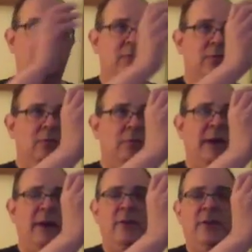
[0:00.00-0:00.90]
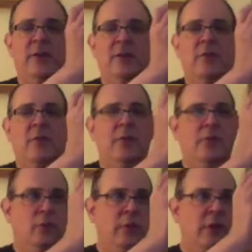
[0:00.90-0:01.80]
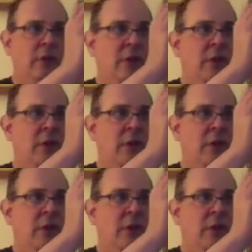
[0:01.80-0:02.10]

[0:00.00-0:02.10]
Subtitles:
to about here on the reed,